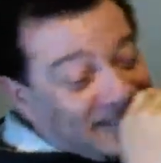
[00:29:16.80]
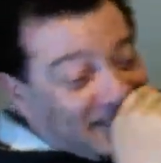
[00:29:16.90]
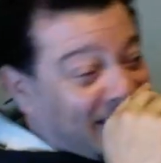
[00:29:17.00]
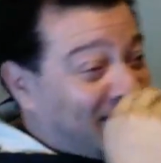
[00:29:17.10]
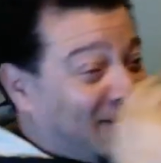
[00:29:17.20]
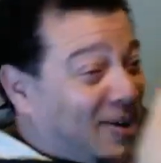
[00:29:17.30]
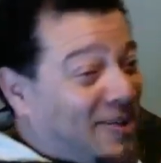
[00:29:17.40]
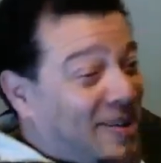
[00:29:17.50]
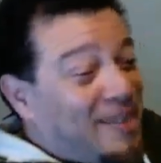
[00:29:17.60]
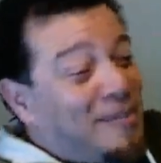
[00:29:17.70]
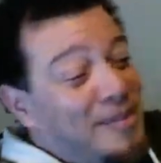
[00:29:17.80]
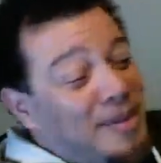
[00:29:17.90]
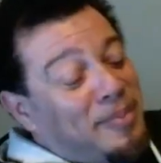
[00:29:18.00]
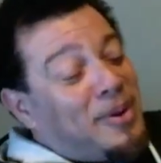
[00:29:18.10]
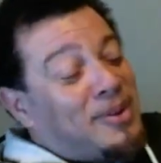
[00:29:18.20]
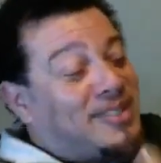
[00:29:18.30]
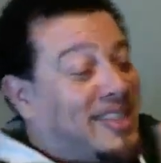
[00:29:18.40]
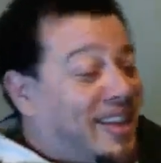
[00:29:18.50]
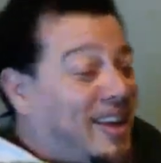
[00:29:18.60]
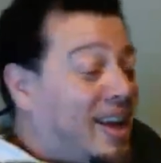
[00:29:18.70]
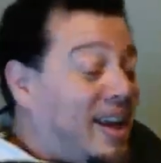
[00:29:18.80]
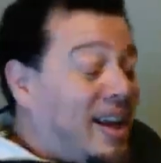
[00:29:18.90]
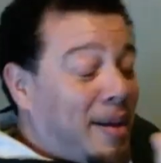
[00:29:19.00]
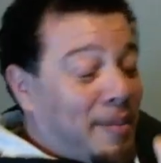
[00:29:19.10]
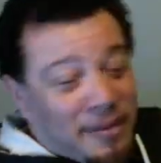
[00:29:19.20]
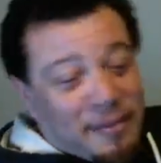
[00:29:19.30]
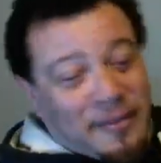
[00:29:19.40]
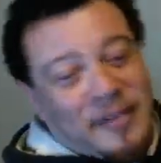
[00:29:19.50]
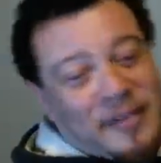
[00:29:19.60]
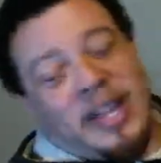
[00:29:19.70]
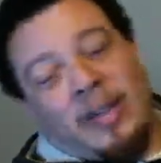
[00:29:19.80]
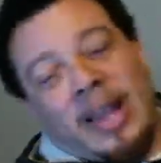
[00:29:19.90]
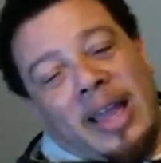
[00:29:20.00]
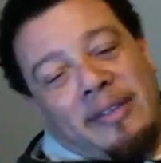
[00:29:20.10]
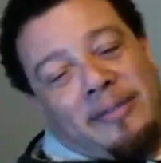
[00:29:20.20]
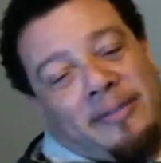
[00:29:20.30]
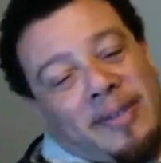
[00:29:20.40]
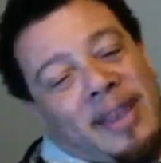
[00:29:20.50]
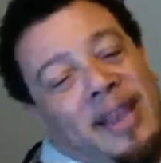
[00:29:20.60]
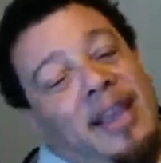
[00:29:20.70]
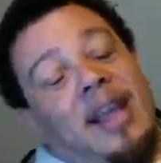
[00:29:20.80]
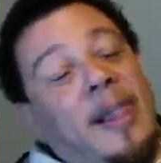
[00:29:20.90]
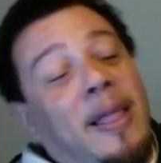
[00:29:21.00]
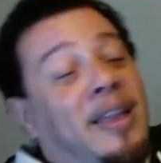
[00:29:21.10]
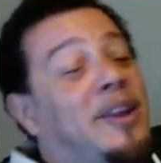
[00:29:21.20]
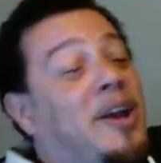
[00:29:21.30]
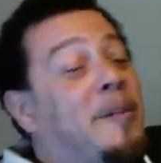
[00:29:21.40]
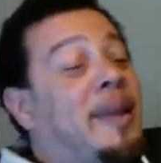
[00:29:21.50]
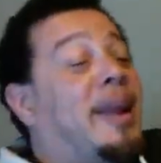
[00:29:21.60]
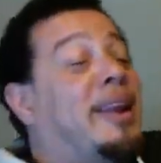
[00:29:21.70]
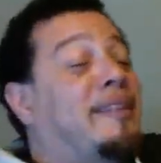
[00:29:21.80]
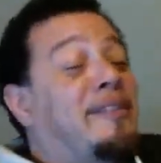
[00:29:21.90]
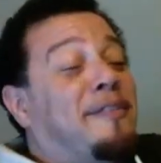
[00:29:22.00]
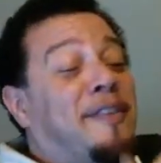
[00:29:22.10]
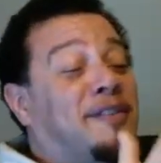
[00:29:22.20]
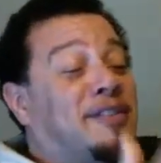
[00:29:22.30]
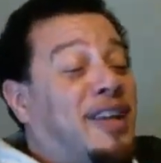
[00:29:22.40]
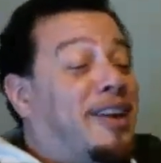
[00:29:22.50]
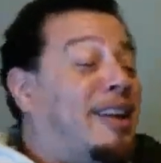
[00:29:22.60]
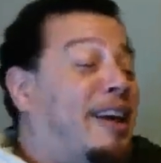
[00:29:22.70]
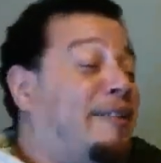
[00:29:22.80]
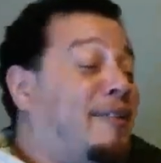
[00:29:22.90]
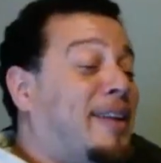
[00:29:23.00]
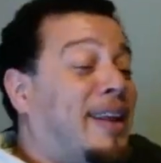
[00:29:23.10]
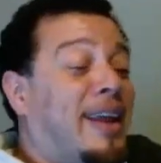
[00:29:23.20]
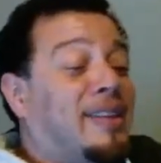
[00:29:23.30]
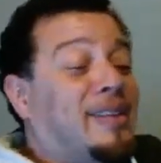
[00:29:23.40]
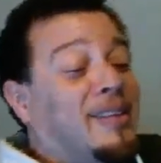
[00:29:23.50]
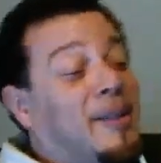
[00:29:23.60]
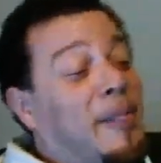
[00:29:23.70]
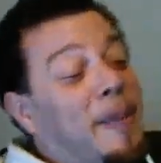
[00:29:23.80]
That's all great. Me personally, I'm in the 5th scale life. You know what I mean? I live the 5th scale life, and I like that